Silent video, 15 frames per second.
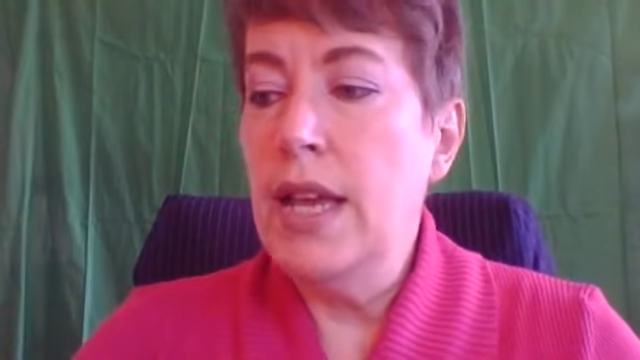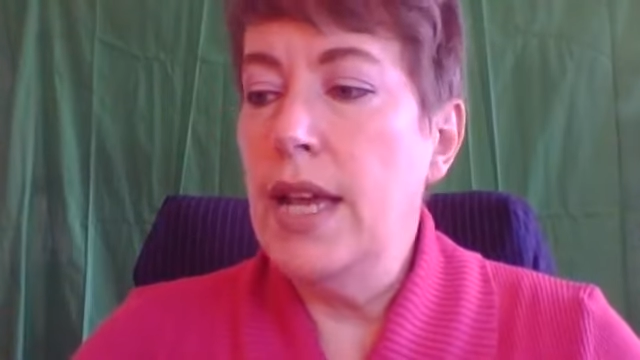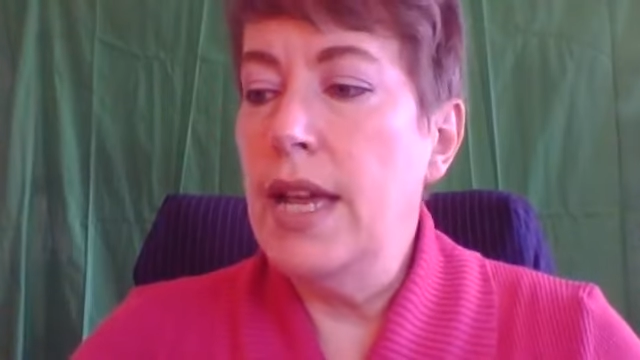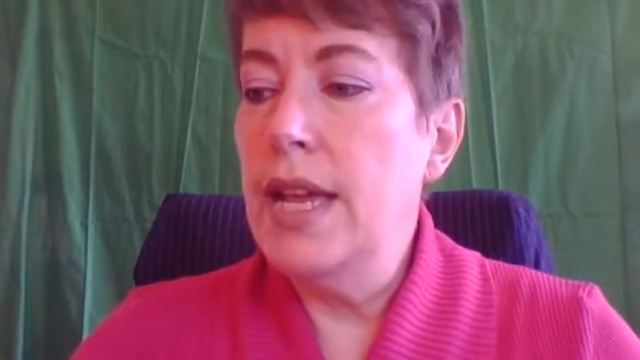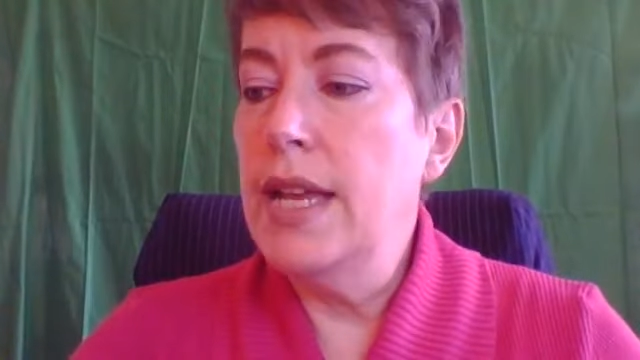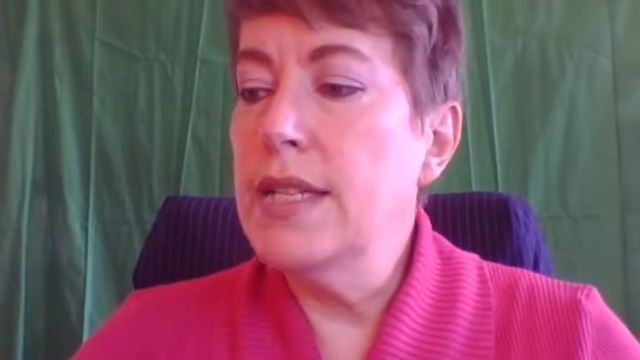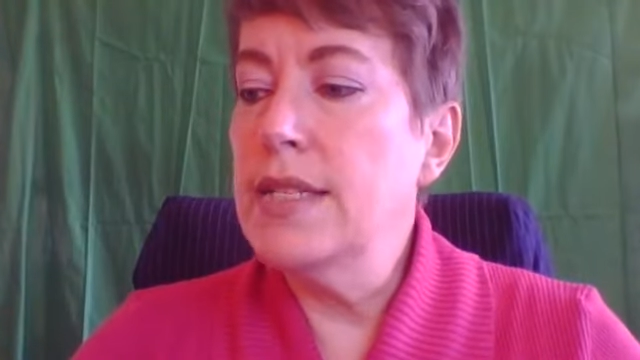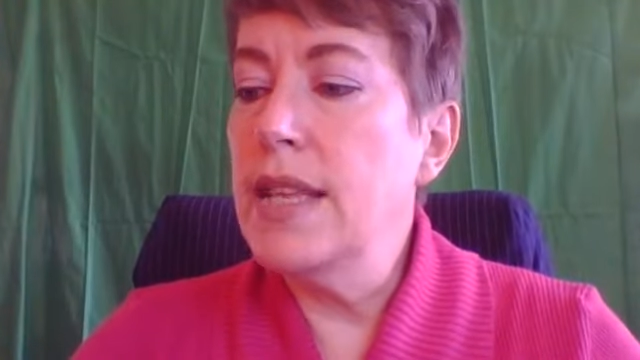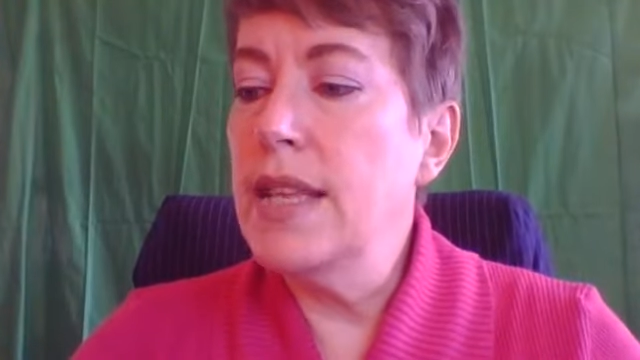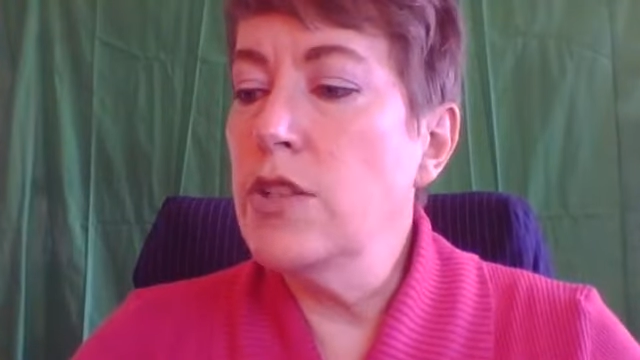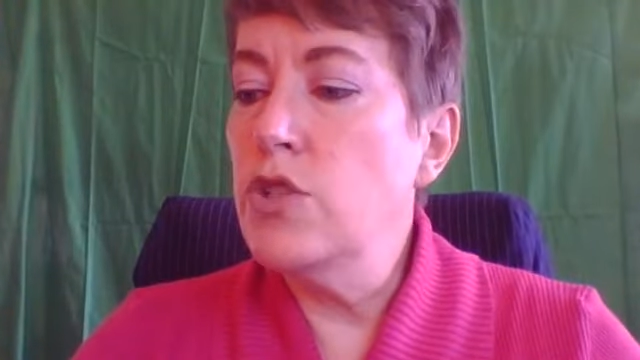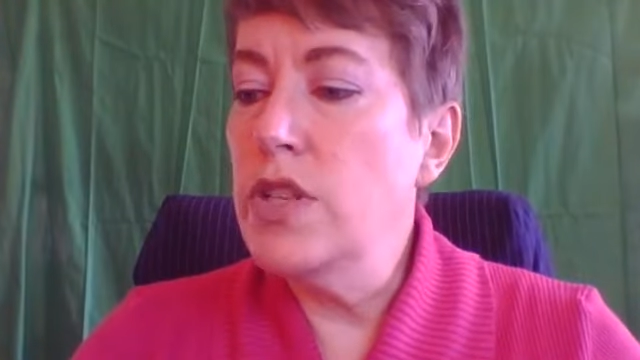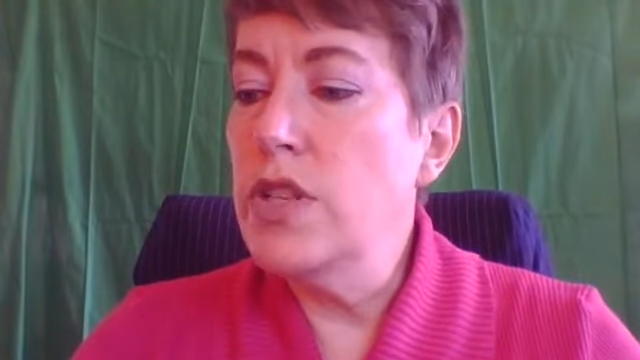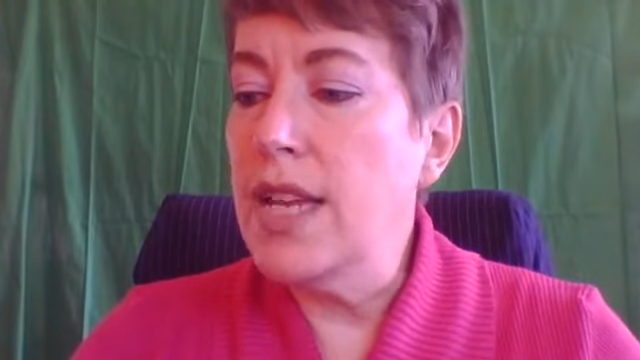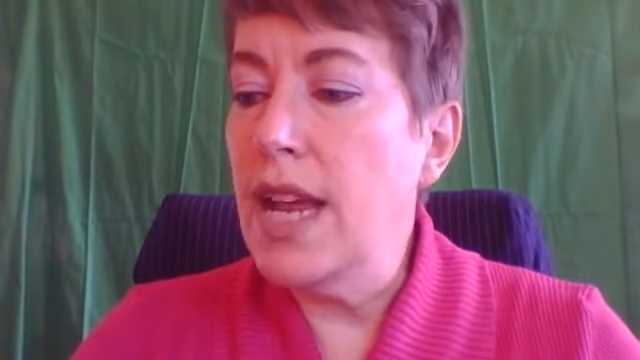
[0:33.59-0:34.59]
It is the
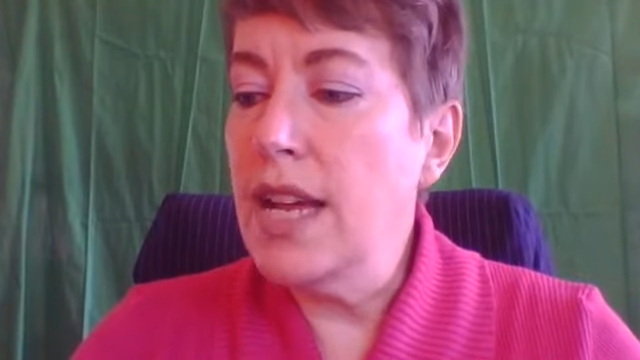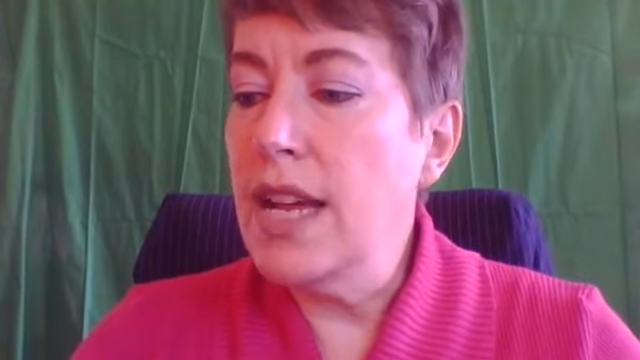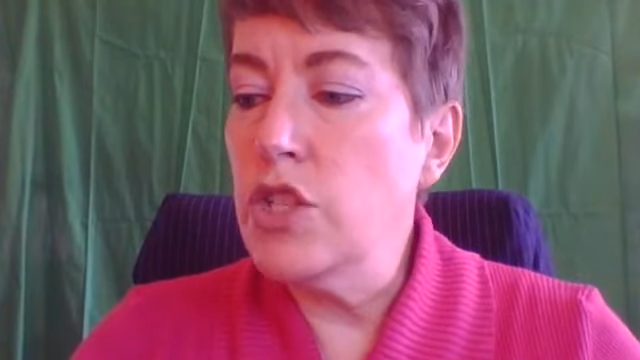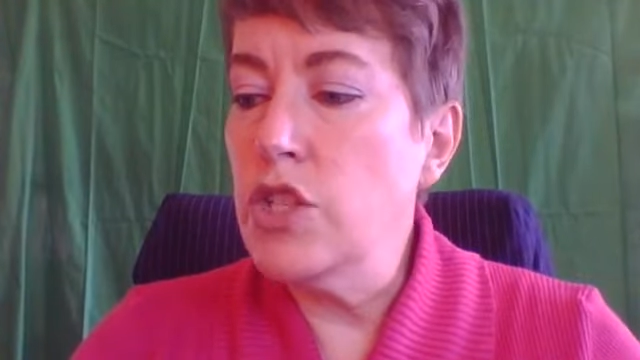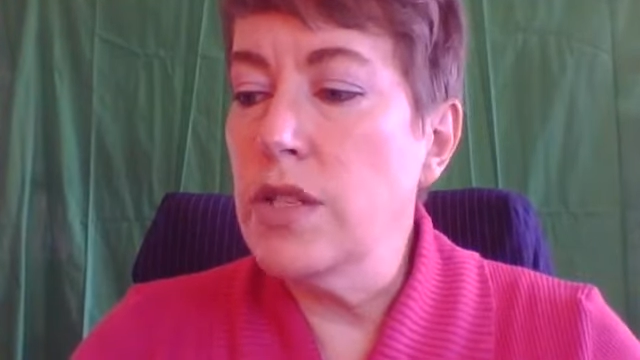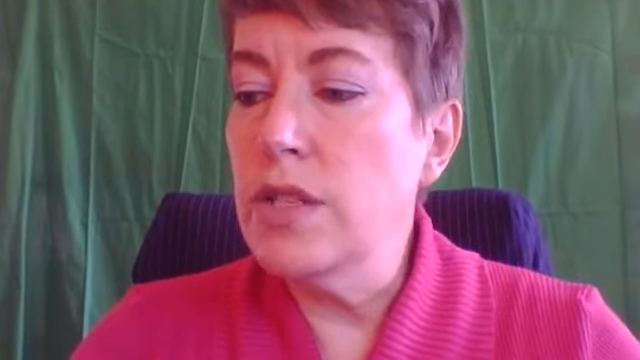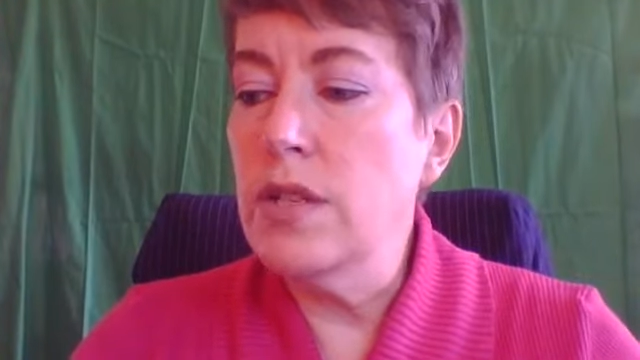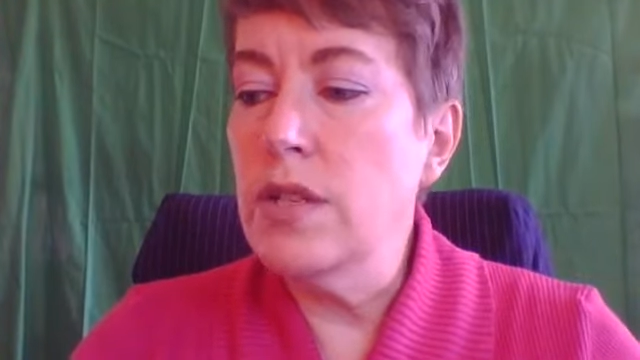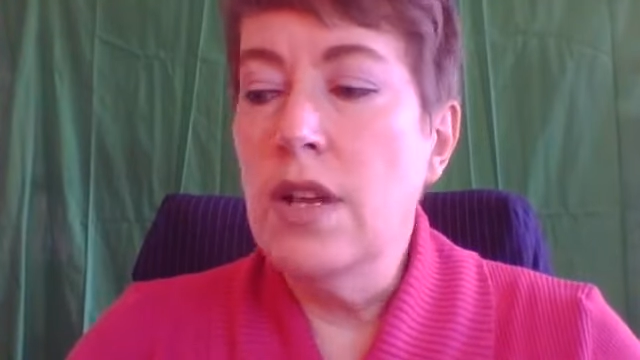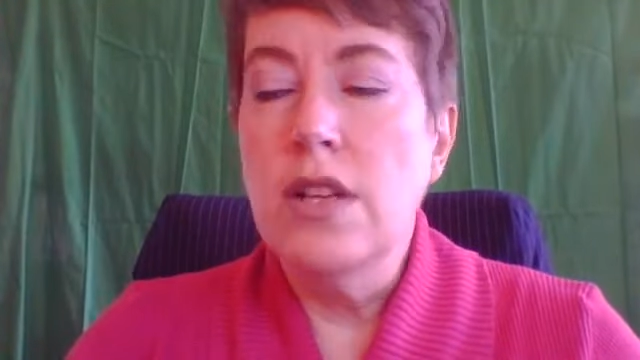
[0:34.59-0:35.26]
introduction